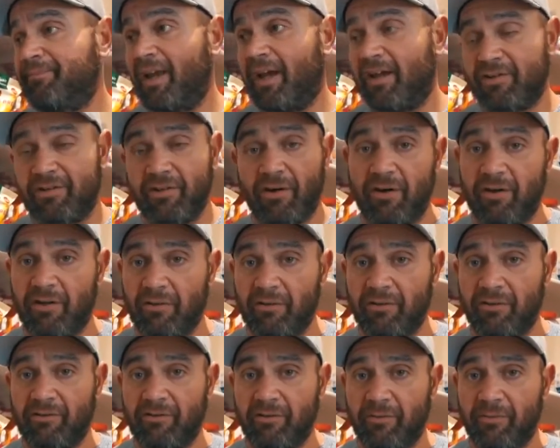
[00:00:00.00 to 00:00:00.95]
I started to
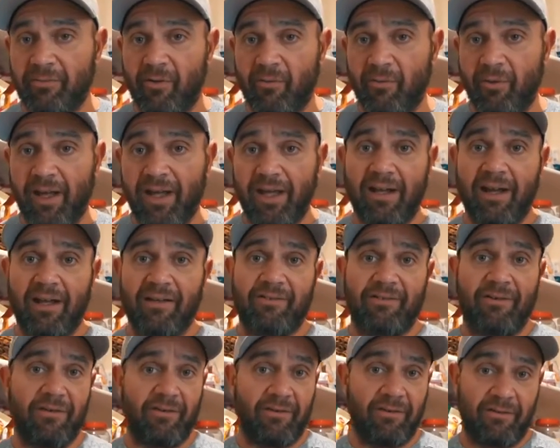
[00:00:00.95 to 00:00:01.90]
lose a little bit of weight. I
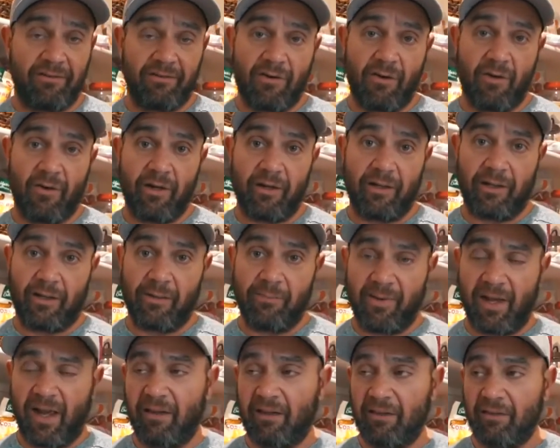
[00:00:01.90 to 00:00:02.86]
started to go on like a
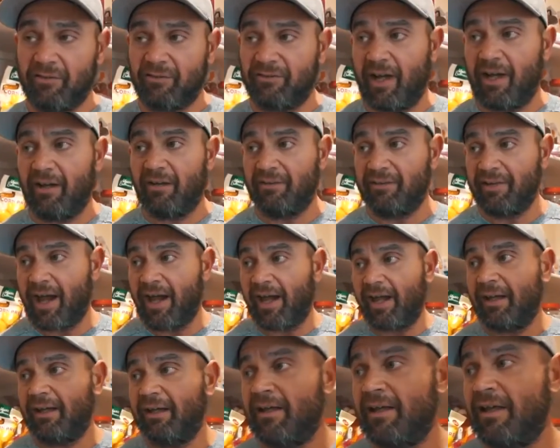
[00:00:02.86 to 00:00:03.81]
paleo style
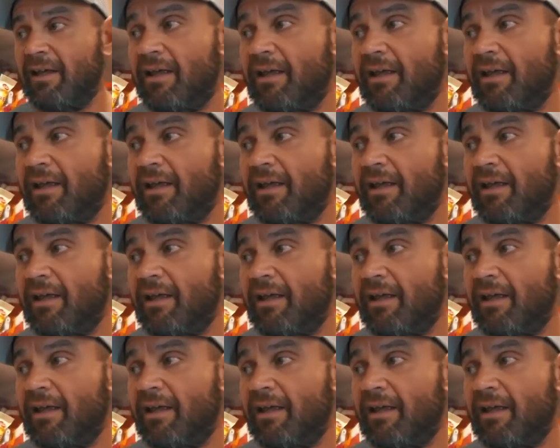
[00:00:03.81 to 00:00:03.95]
diet,